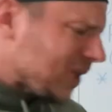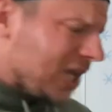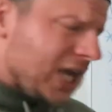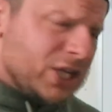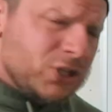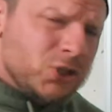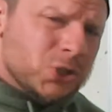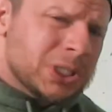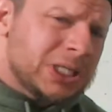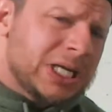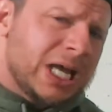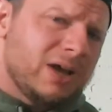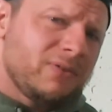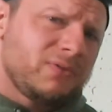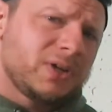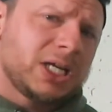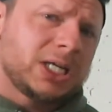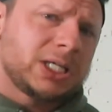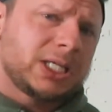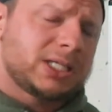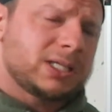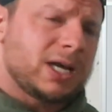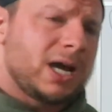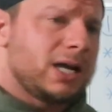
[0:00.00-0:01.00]
And you can have it
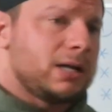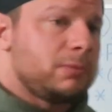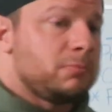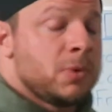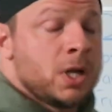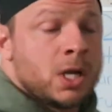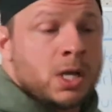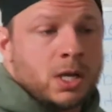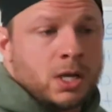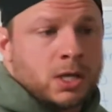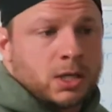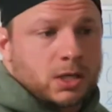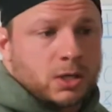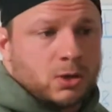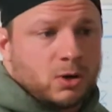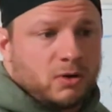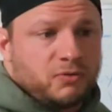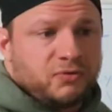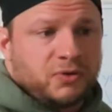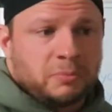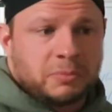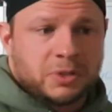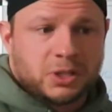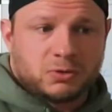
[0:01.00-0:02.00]
any time. You know,
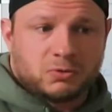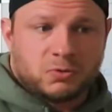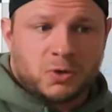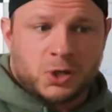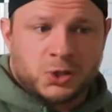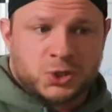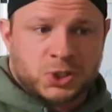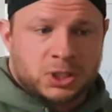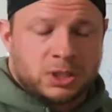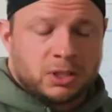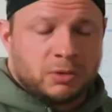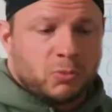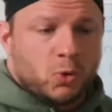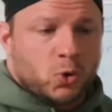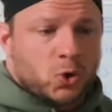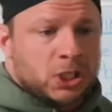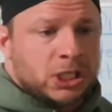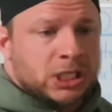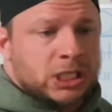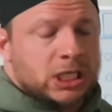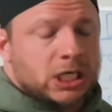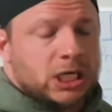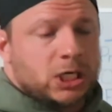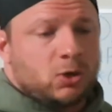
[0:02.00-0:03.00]
if I'm in a rush in the
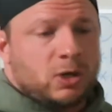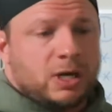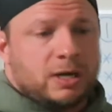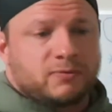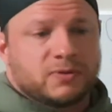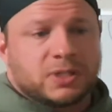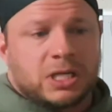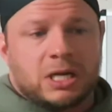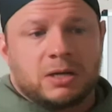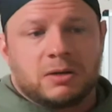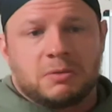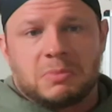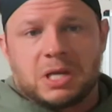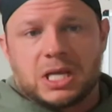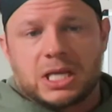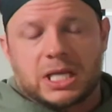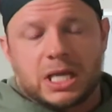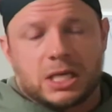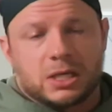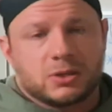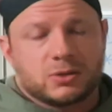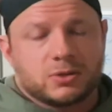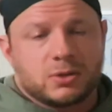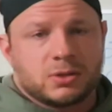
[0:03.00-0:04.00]
morning and I don't have time to make
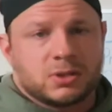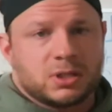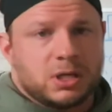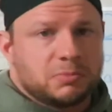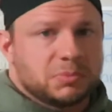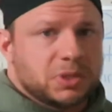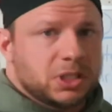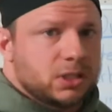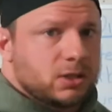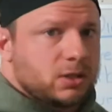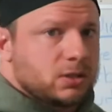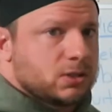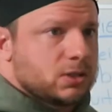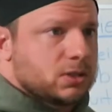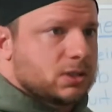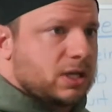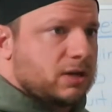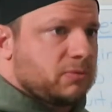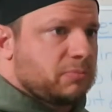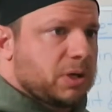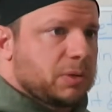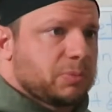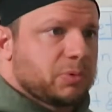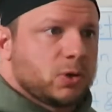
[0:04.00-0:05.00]
eggs or something, I'll just
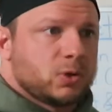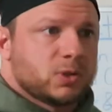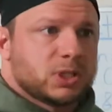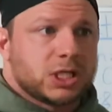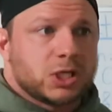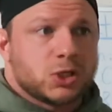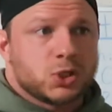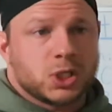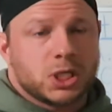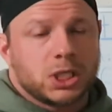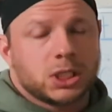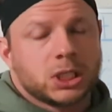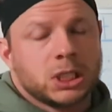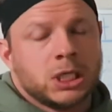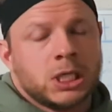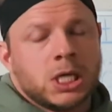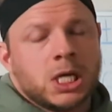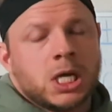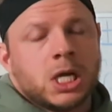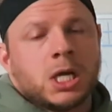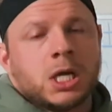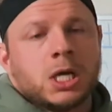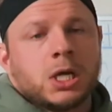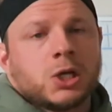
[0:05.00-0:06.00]
have my protein shake.
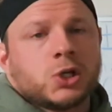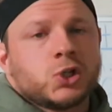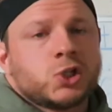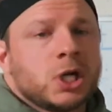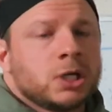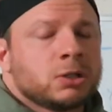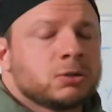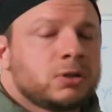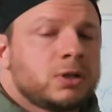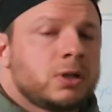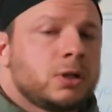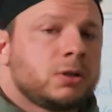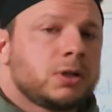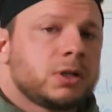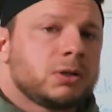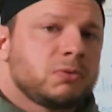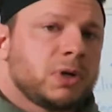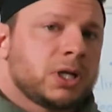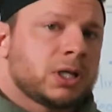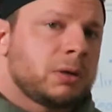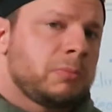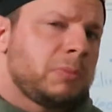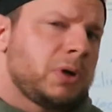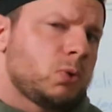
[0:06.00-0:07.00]
Generally, I only
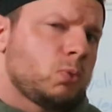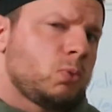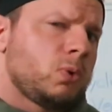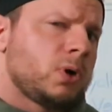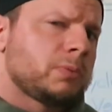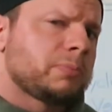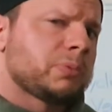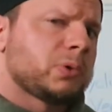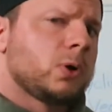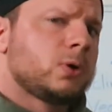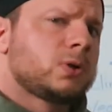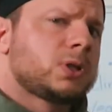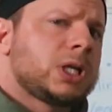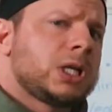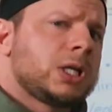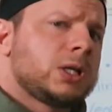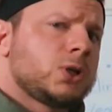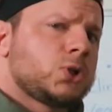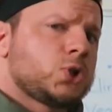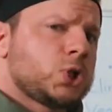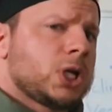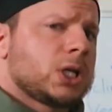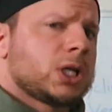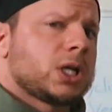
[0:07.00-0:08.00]
recommend 1
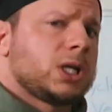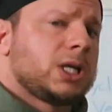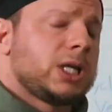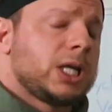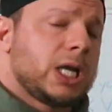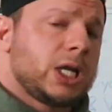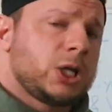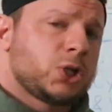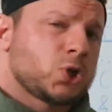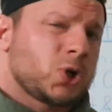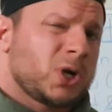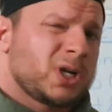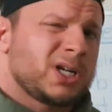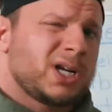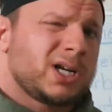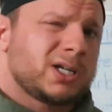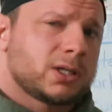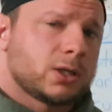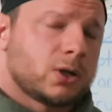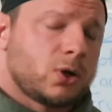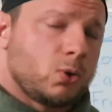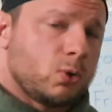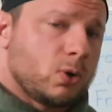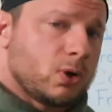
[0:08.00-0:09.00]
protein shake a day. Try
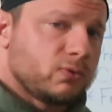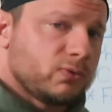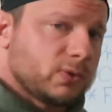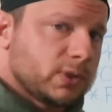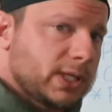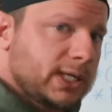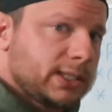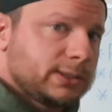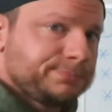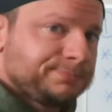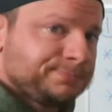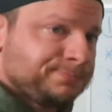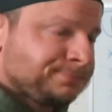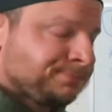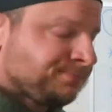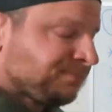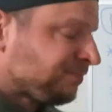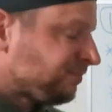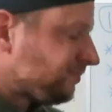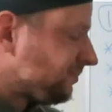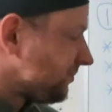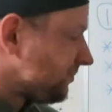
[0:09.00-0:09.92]
not to go over that.